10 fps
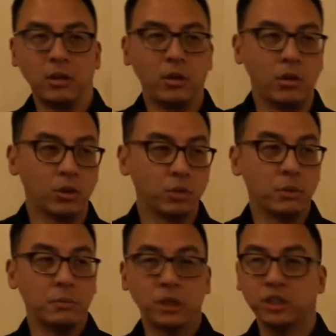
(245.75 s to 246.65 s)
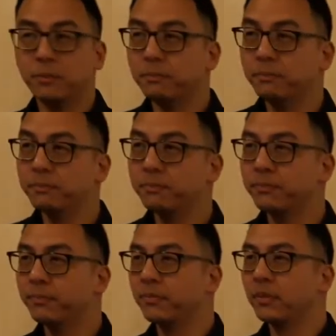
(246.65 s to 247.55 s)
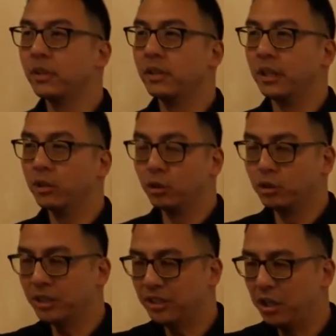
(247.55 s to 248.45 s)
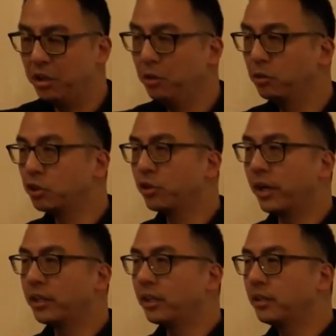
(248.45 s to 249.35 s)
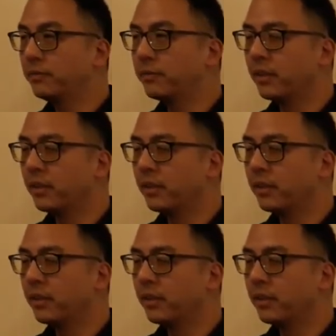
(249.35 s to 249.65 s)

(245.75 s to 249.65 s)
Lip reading: or to be mushed up, then go through this huge grinder.